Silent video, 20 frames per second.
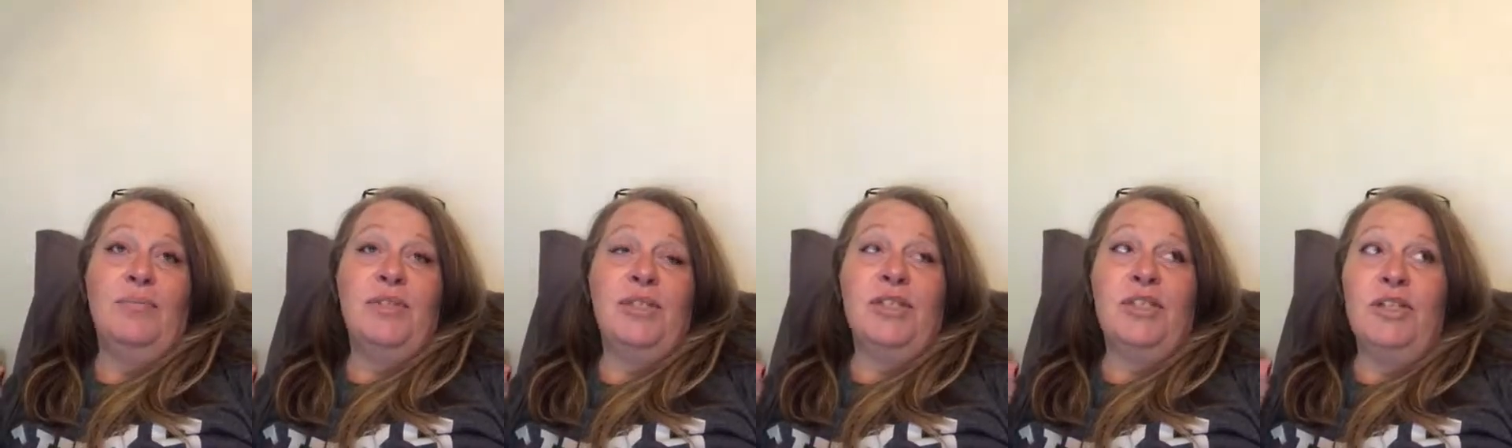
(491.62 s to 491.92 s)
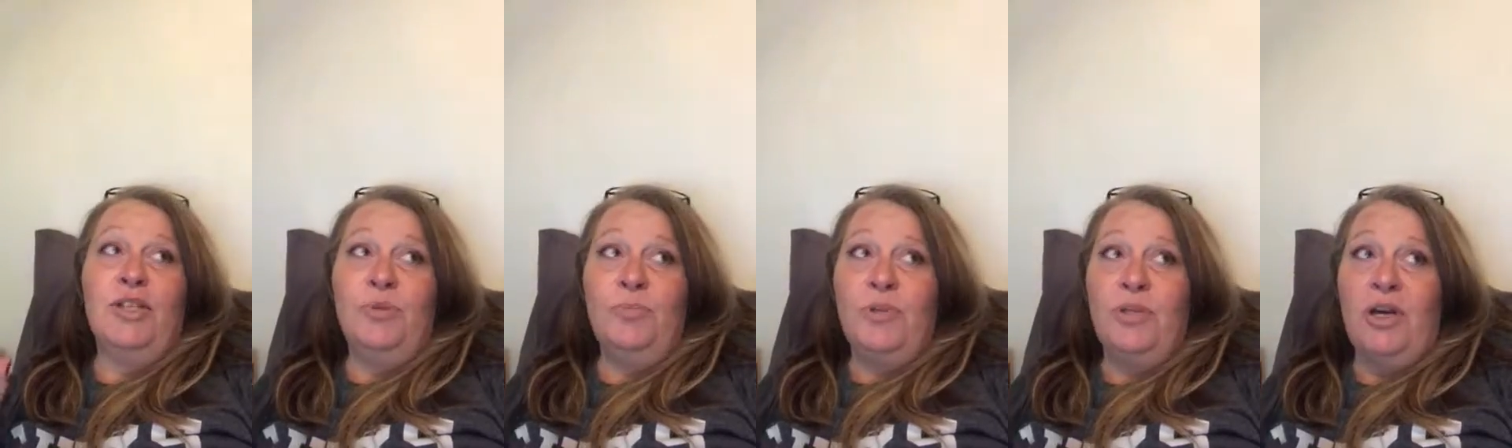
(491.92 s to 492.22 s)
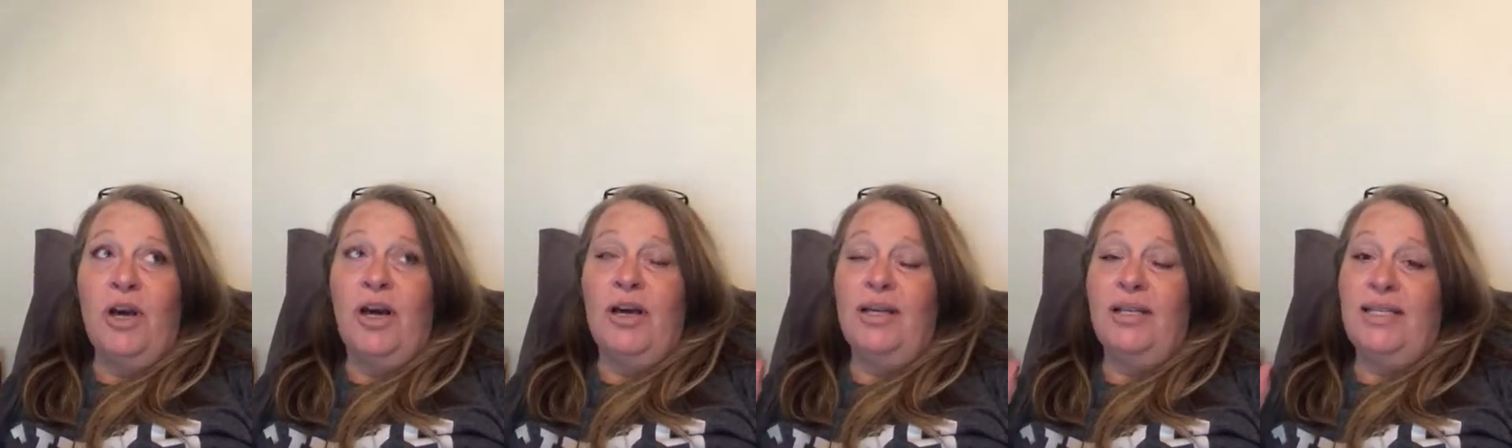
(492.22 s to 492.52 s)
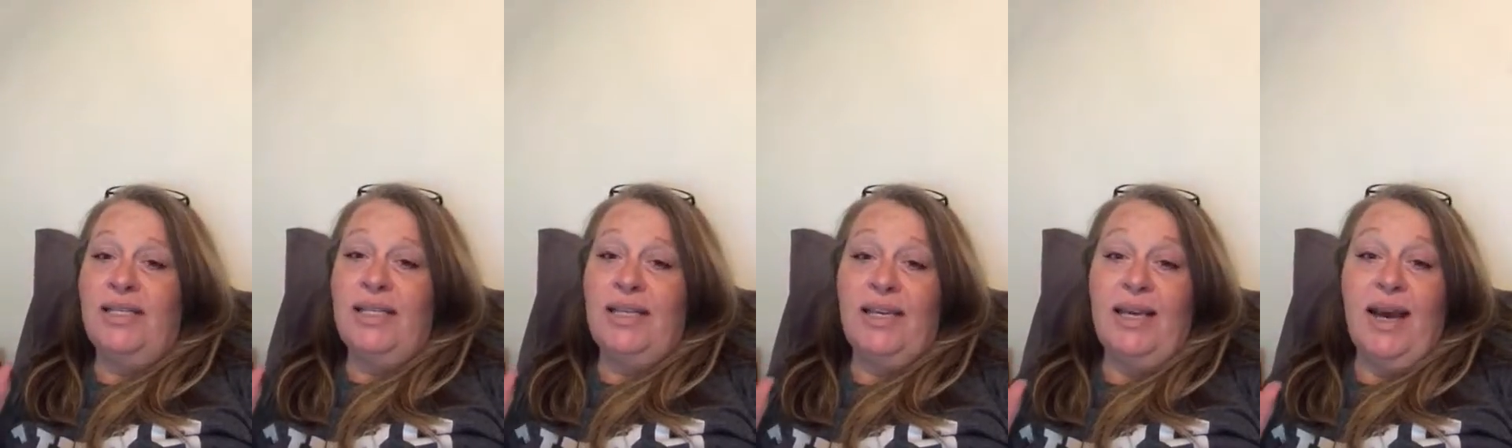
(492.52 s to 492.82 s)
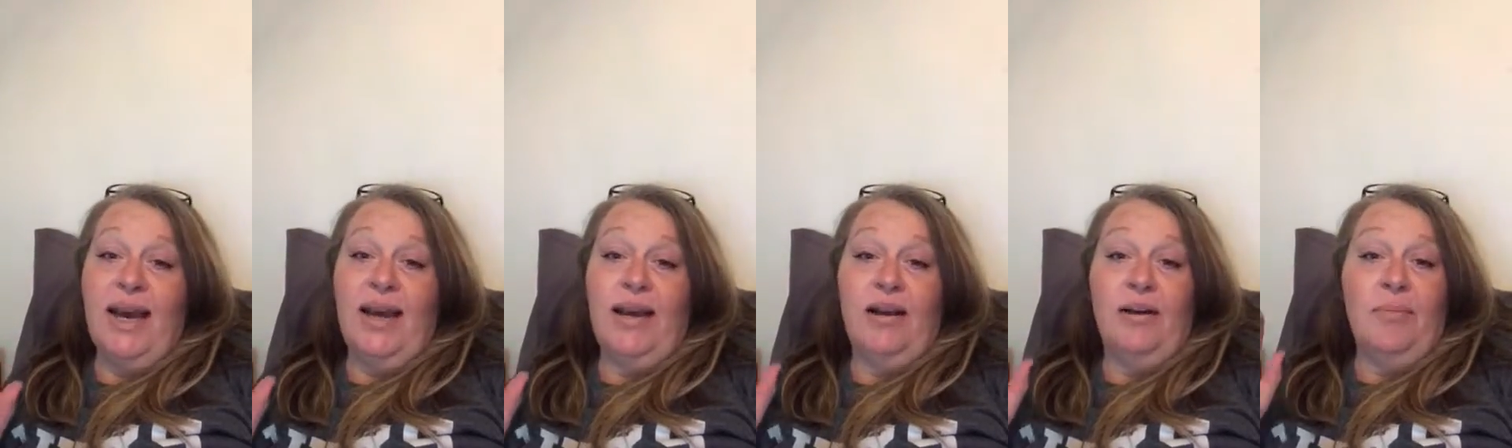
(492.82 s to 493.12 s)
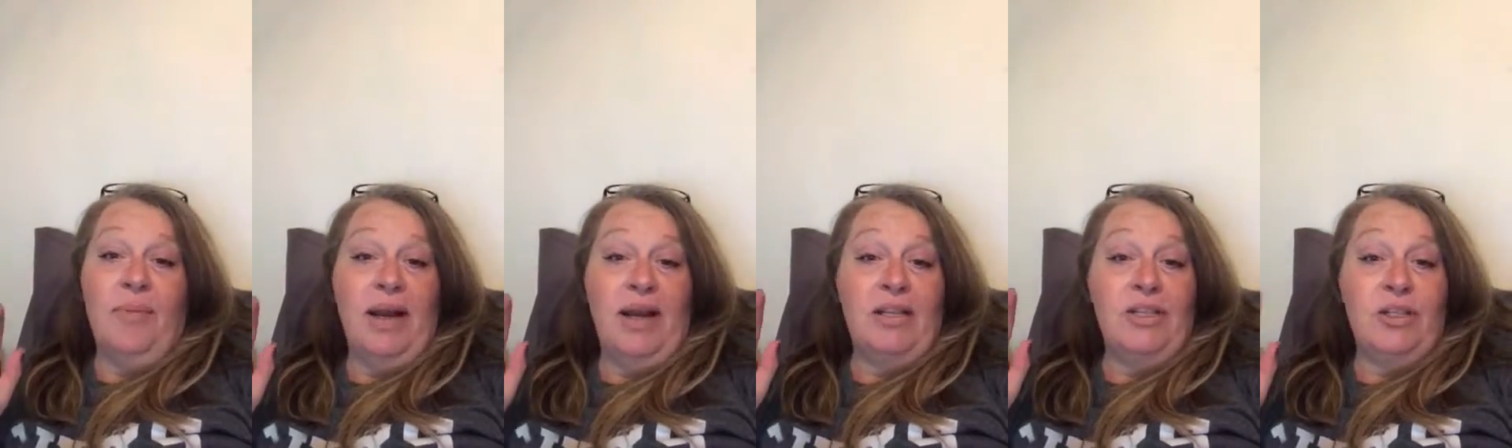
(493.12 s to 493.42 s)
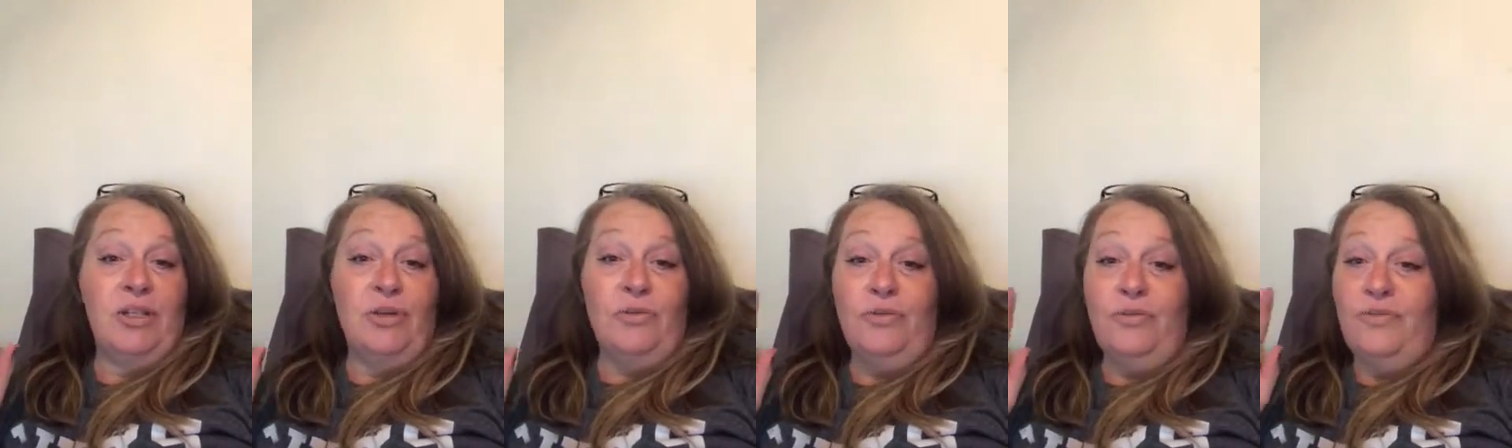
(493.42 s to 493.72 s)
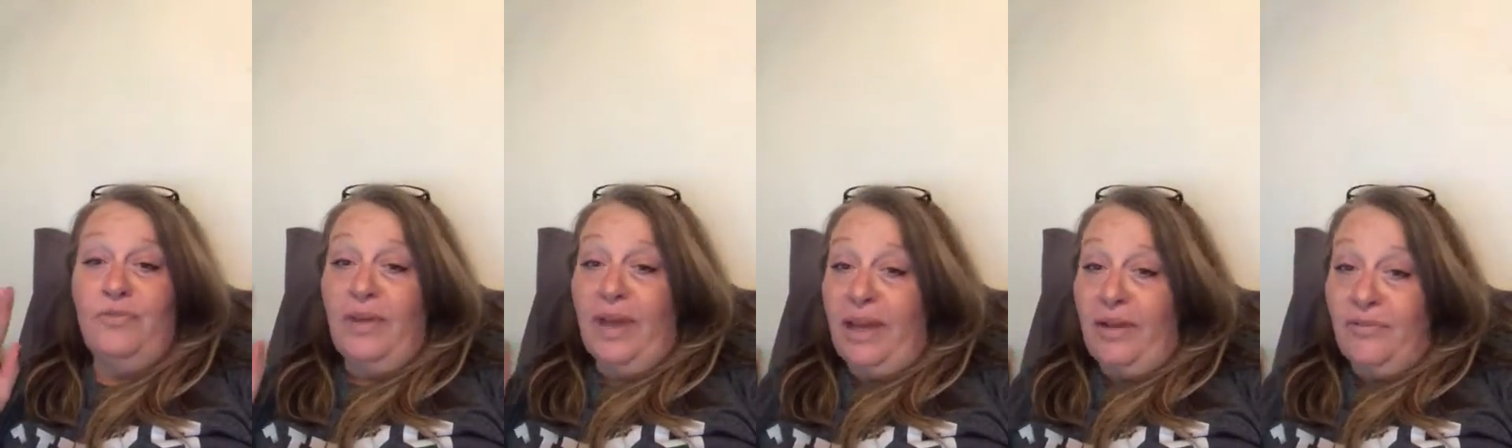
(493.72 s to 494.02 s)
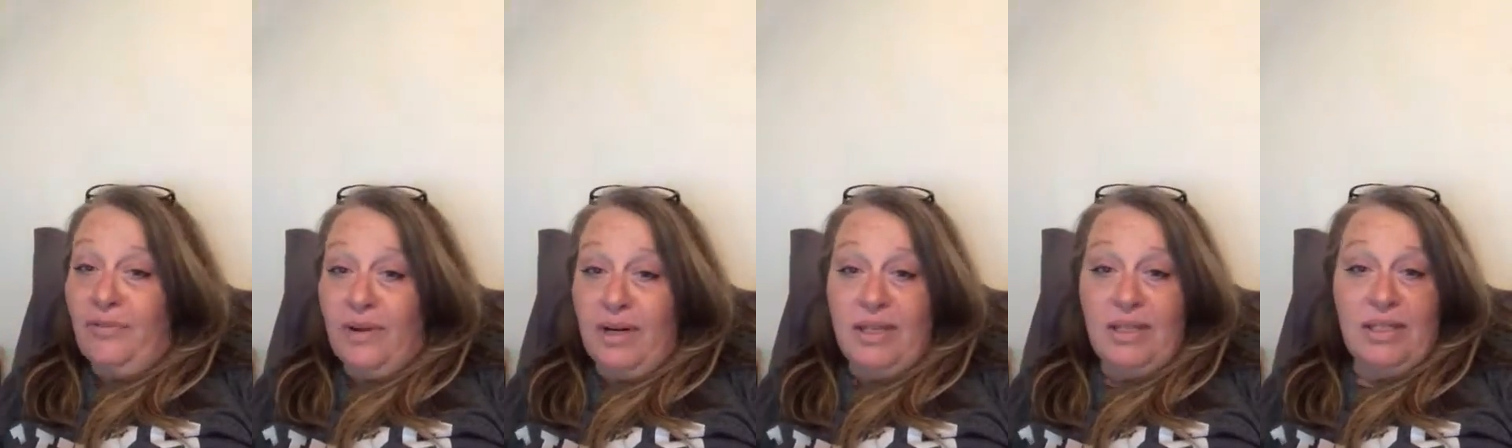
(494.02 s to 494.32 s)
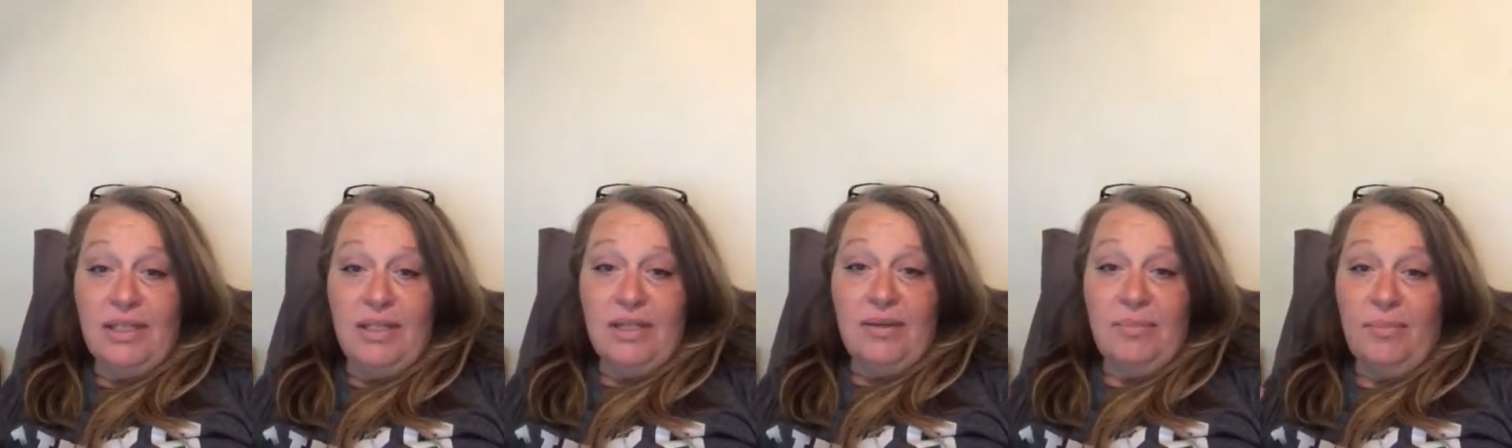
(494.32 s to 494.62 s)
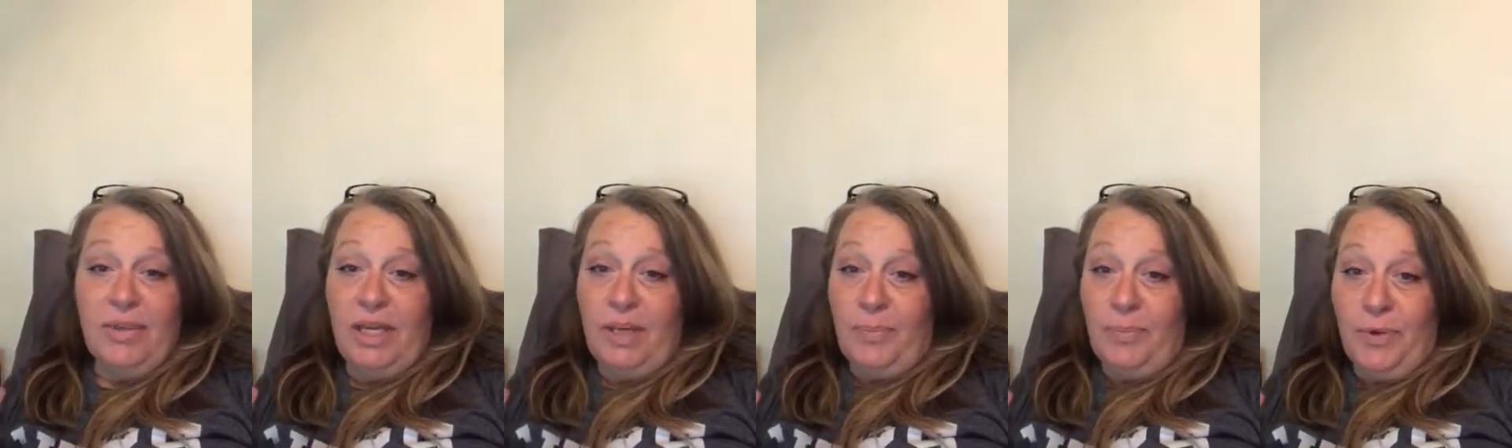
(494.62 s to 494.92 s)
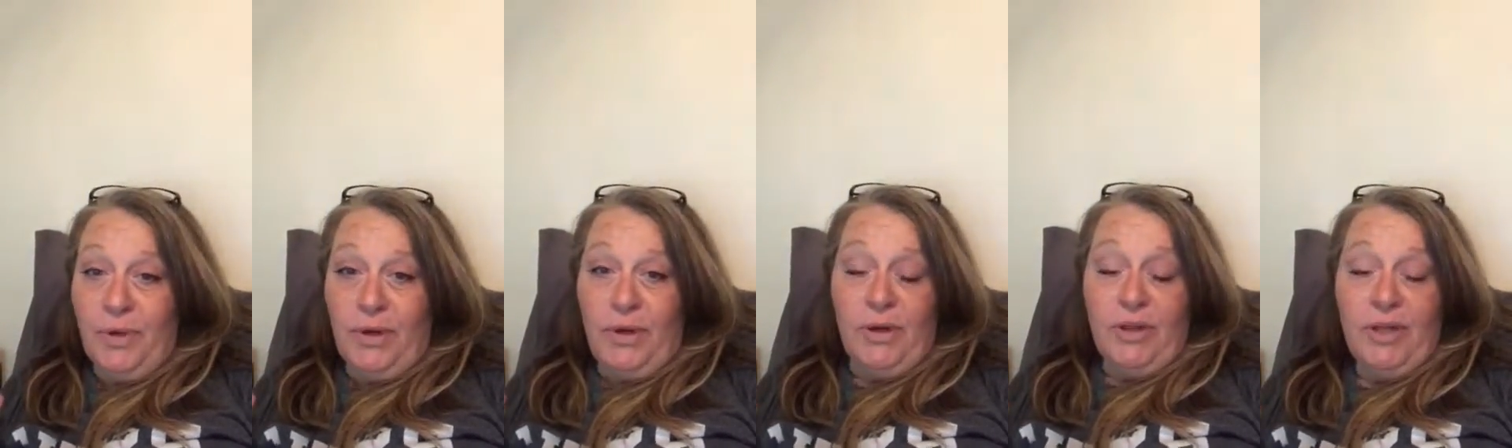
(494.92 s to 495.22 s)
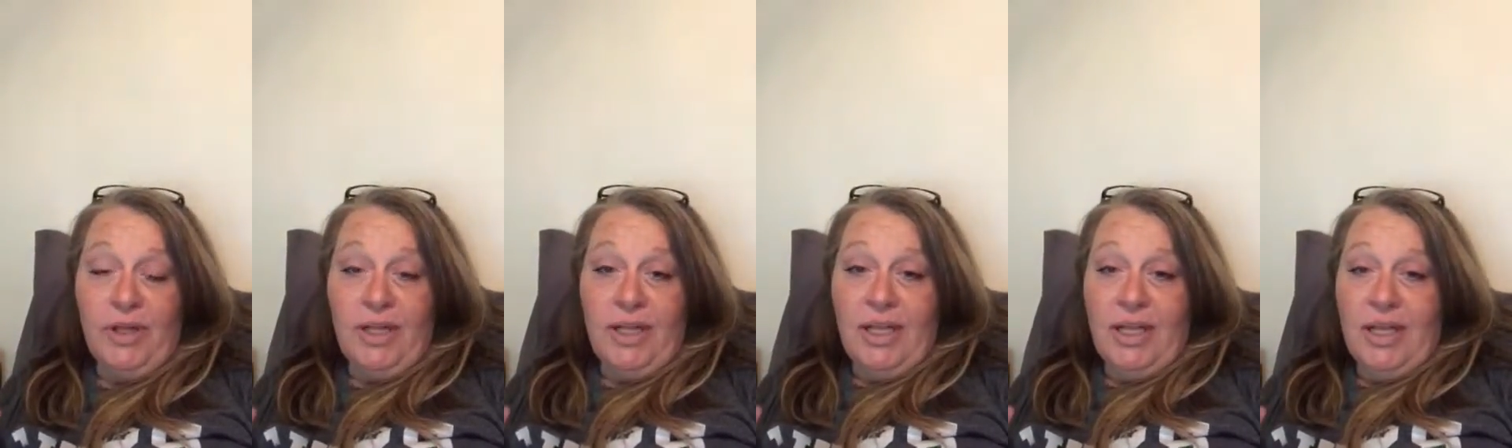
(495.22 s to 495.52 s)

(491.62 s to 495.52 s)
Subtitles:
Snoop Dogg and T.I. are my two favorite people.